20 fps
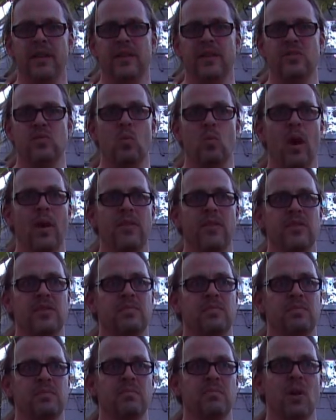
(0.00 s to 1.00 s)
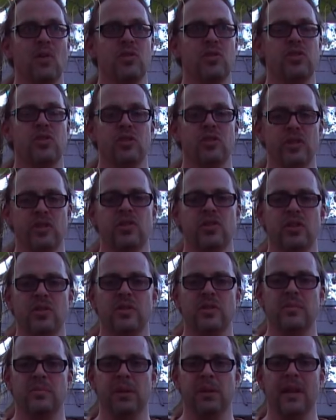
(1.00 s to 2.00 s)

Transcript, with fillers: think this weather's most certainly suited